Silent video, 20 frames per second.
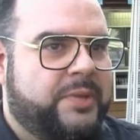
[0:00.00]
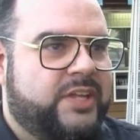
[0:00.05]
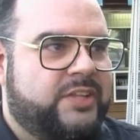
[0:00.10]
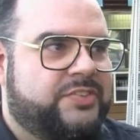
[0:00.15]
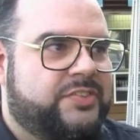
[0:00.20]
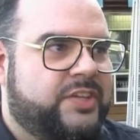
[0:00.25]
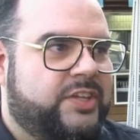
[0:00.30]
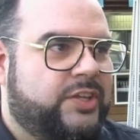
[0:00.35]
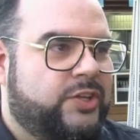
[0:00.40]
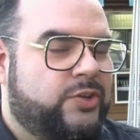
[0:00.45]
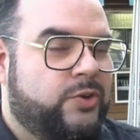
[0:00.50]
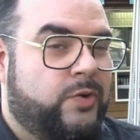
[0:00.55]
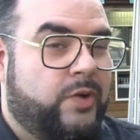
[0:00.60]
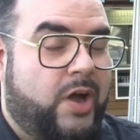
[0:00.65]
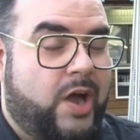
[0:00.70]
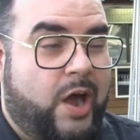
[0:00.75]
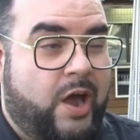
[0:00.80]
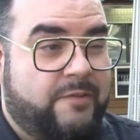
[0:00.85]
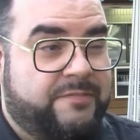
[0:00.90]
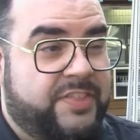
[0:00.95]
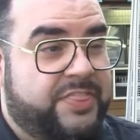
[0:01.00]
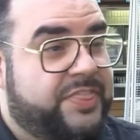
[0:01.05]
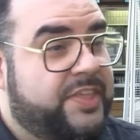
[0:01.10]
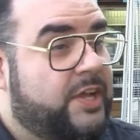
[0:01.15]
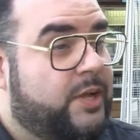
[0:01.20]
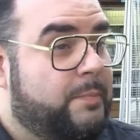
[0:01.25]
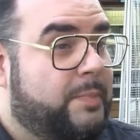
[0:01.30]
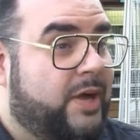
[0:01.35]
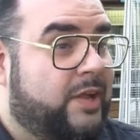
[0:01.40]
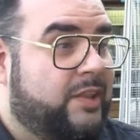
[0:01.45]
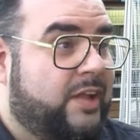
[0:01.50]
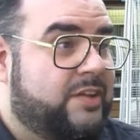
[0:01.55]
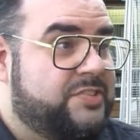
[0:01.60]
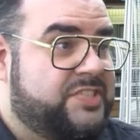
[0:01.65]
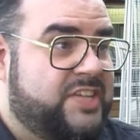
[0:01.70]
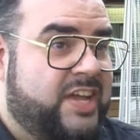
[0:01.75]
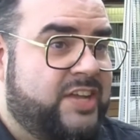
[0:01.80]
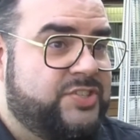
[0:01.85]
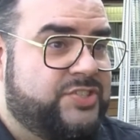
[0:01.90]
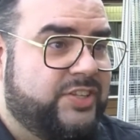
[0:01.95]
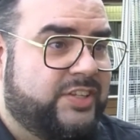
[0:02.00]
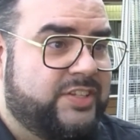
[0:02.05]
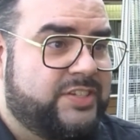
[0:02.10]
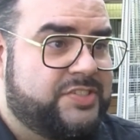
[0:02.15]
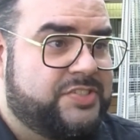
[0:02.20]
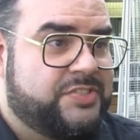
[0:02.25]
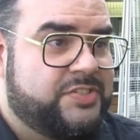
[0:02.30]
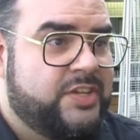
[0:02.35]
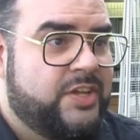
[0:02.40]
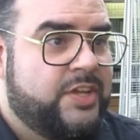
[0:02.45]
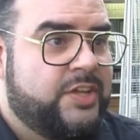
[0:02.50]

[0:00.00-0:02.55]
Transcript: pizza, you don't often think about Los Angeles.